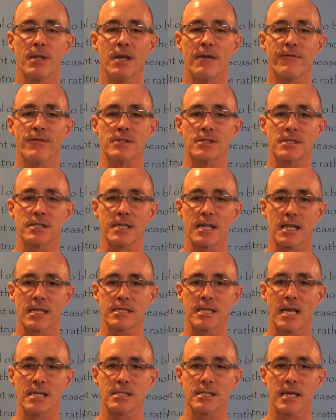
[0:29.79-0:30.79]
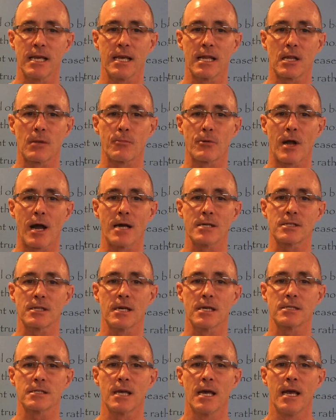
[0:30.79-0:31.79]
it facilitates the healing
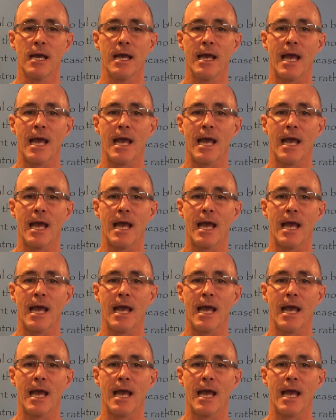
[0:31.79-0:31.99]
process